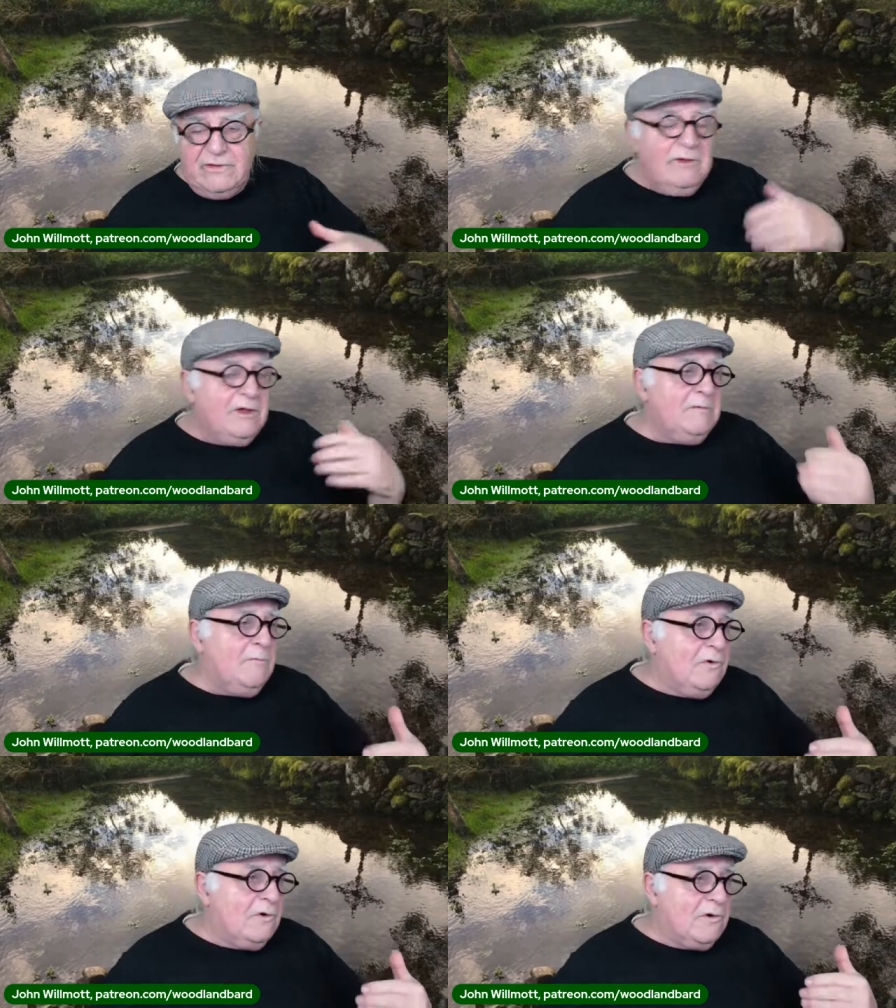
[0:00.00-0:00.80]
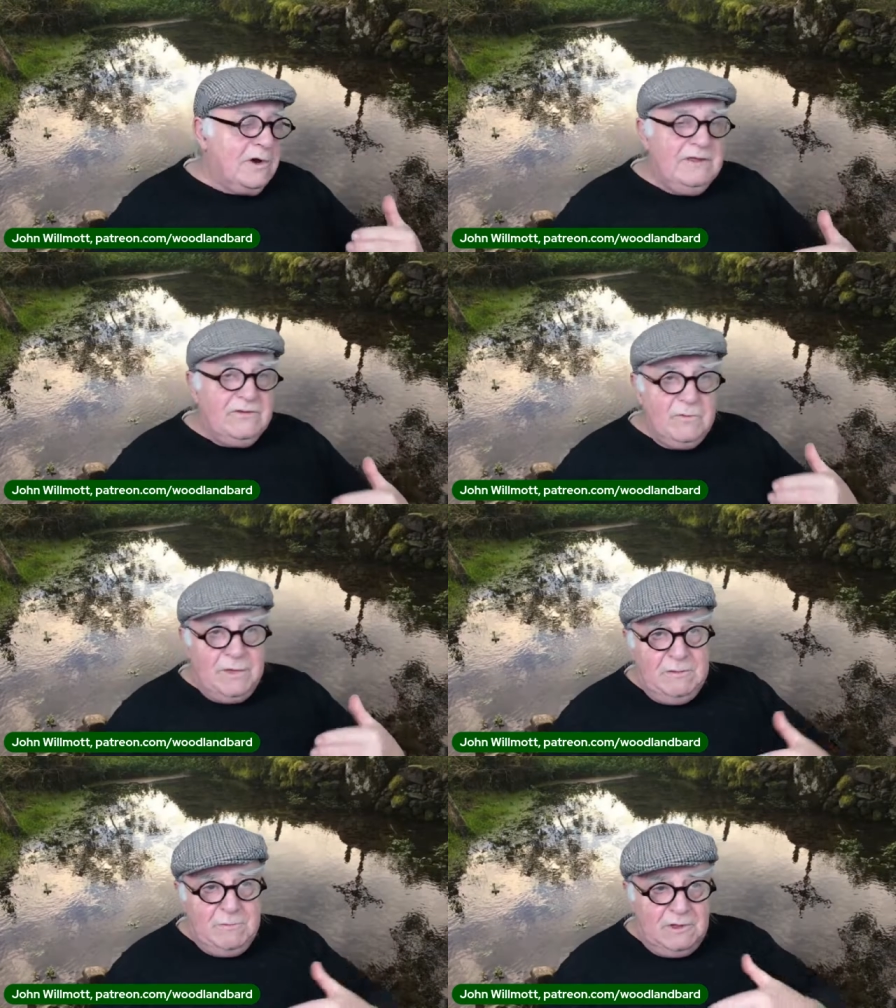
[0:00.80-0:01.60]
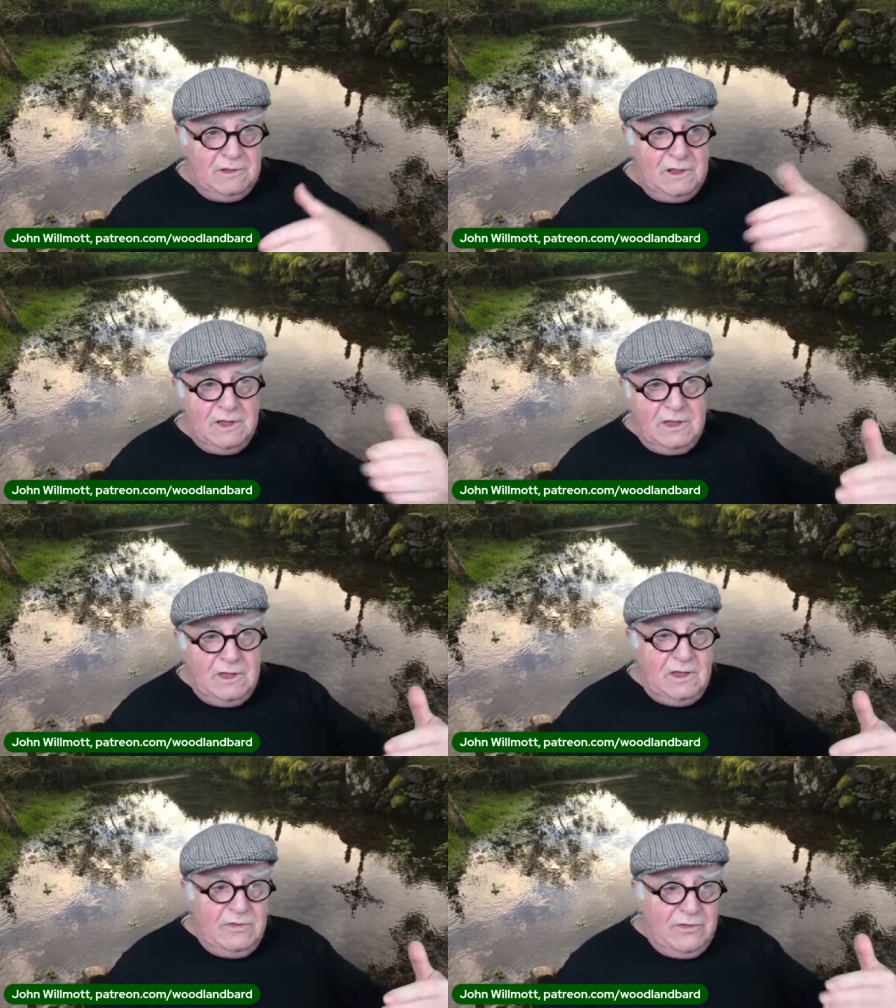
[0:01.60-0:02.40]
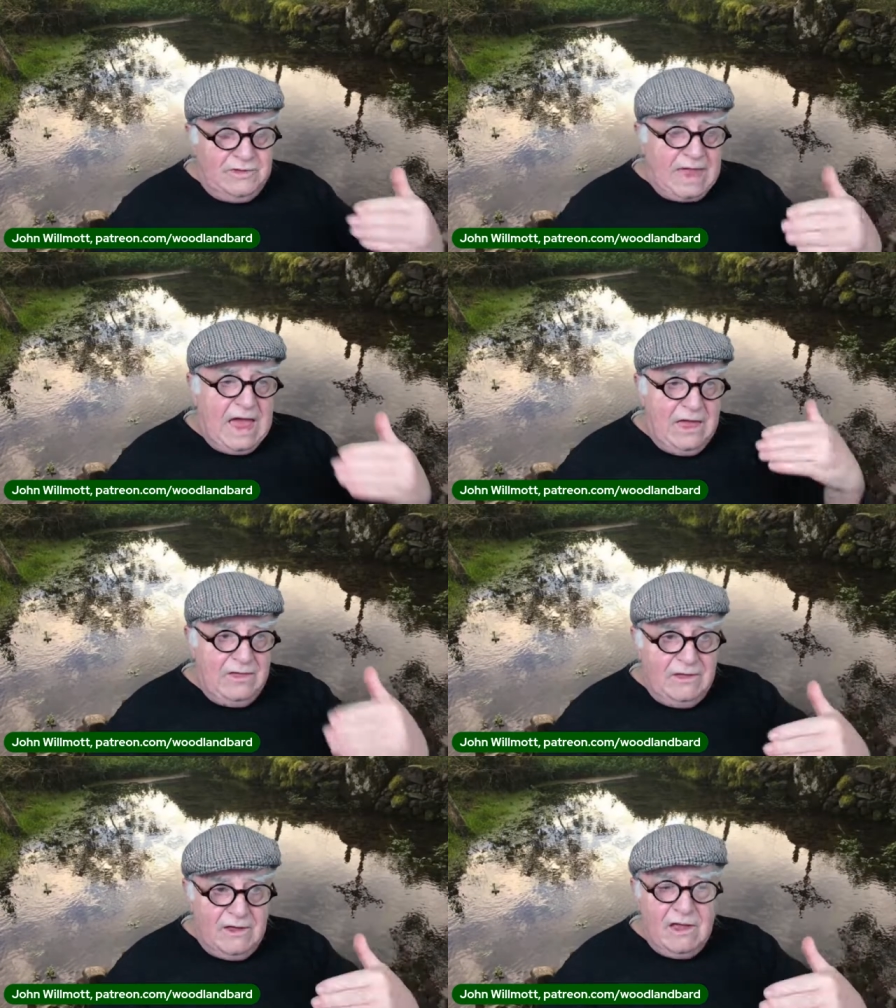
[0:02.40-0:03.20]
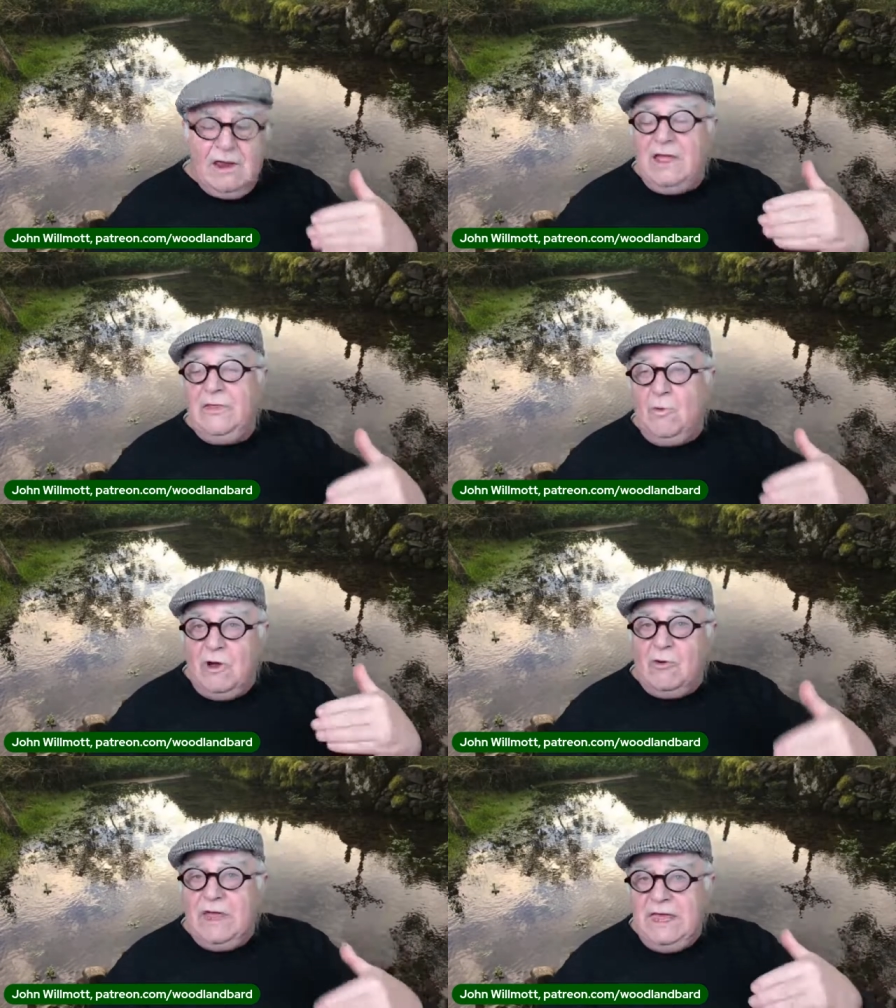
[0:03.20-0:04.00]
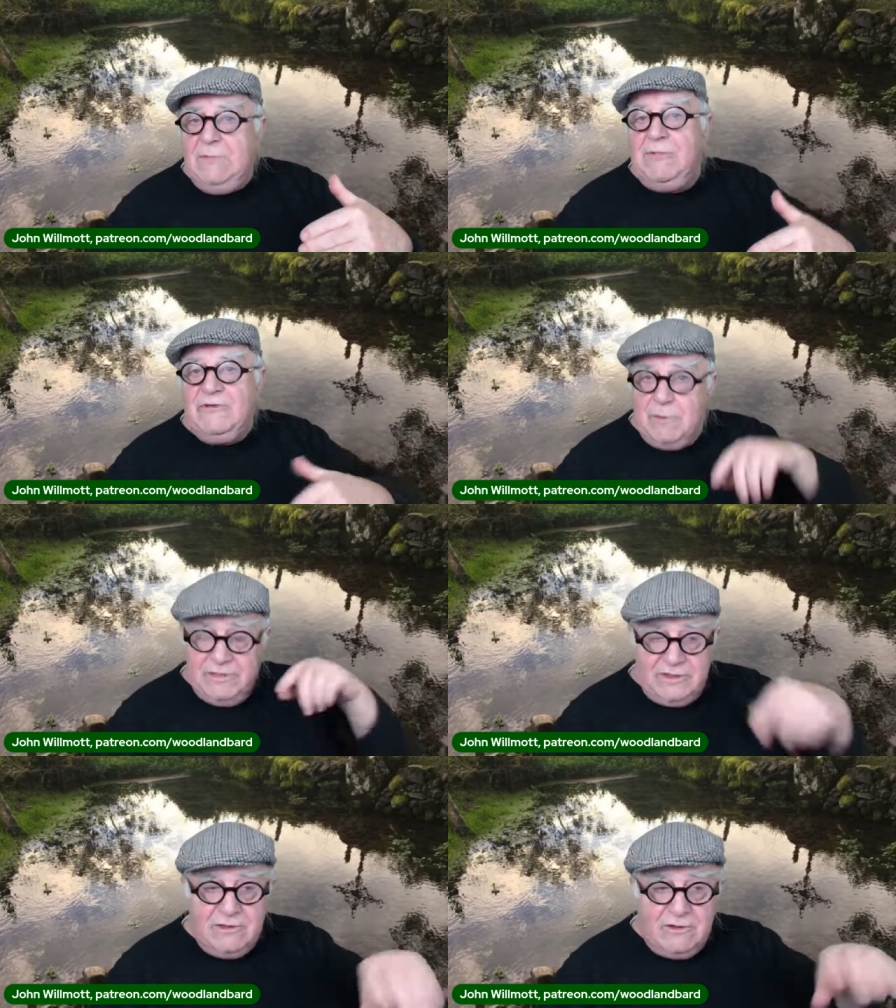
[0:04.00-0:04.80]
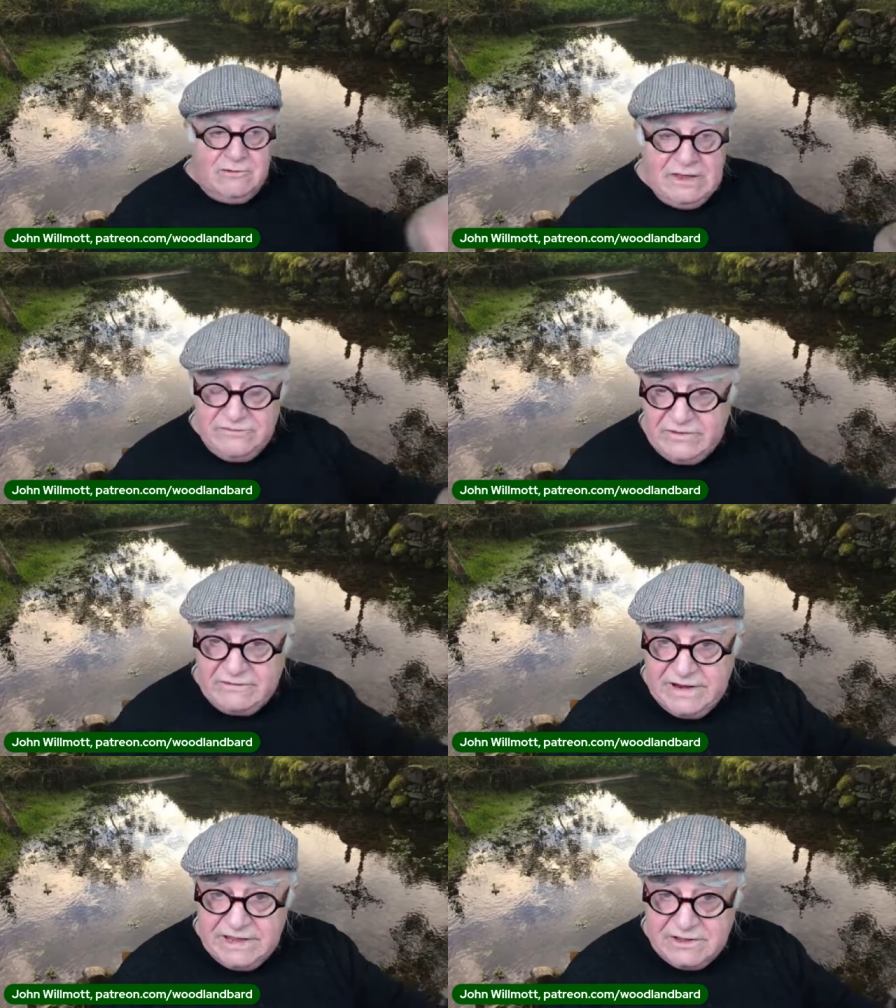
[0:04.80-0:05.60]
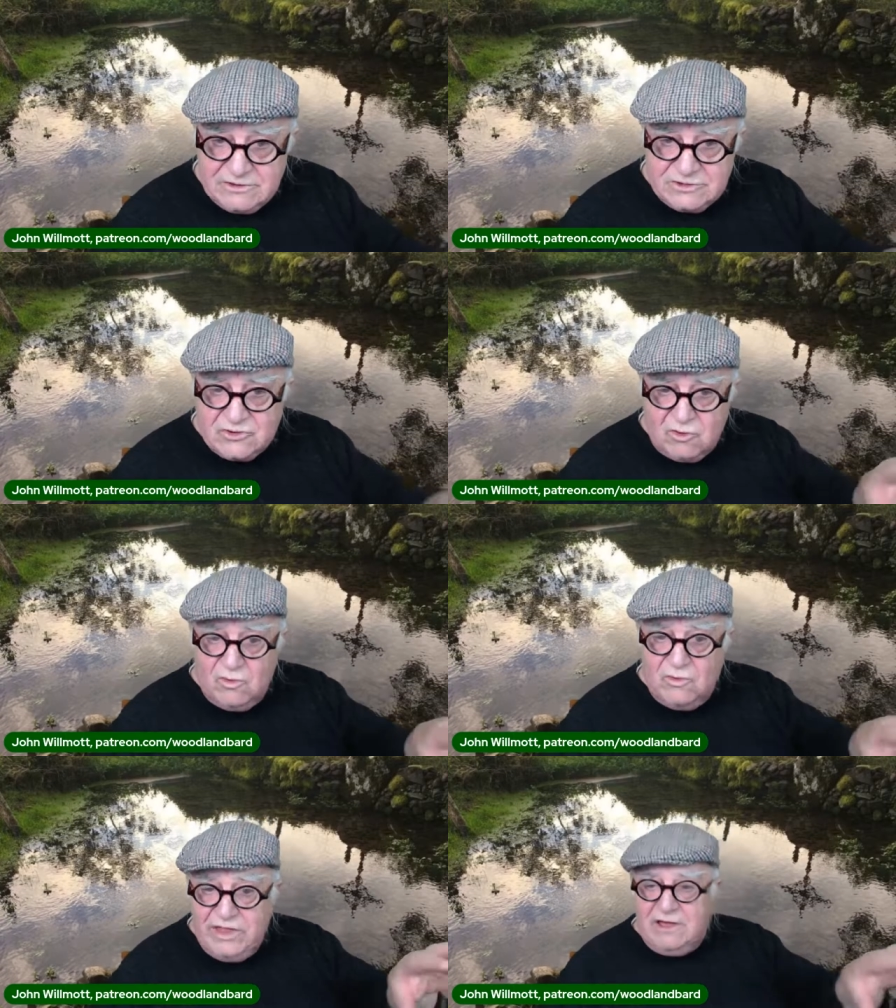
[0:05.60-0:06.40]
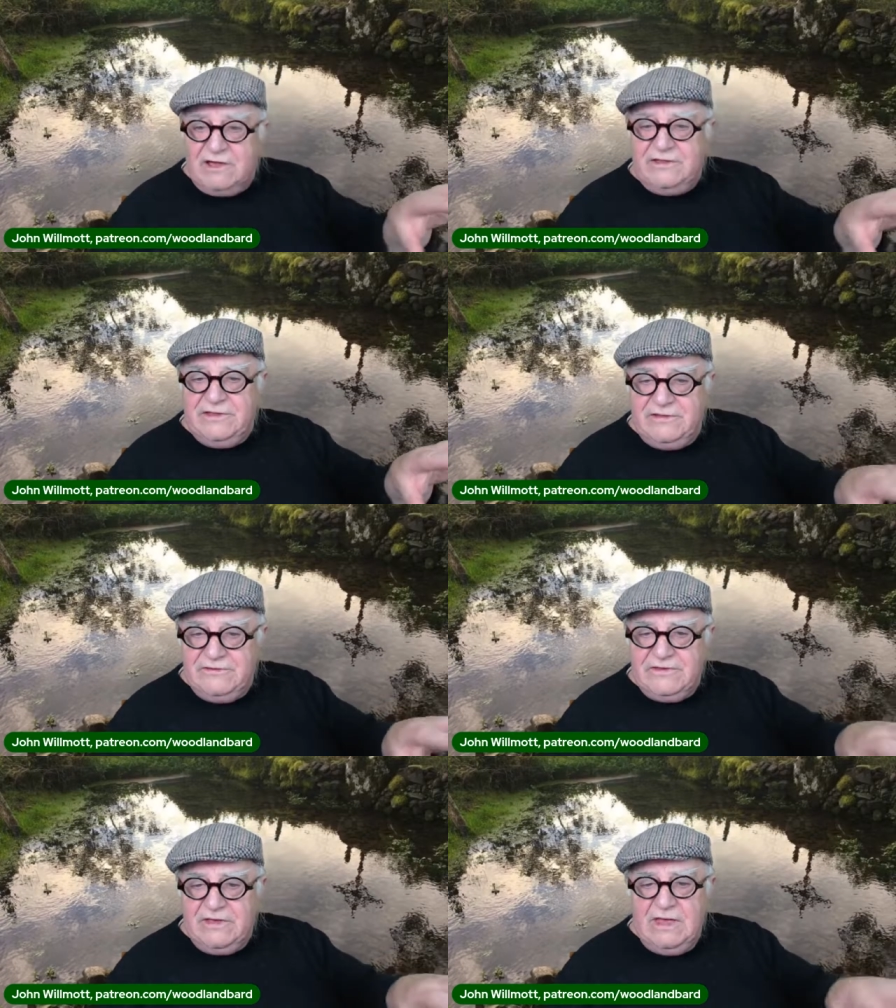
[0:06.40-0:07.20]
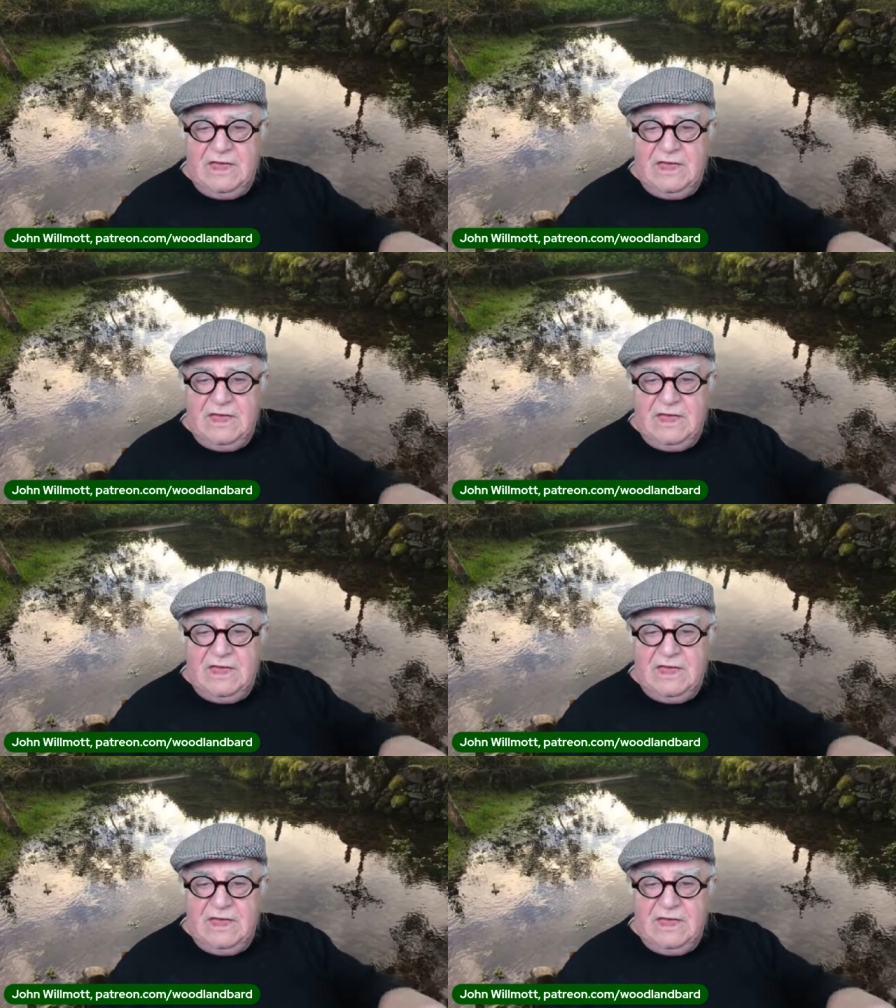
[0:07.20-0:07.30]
So I'm going more into people that are, are like the well keepers, but they're not necessarily in control. They're guardians.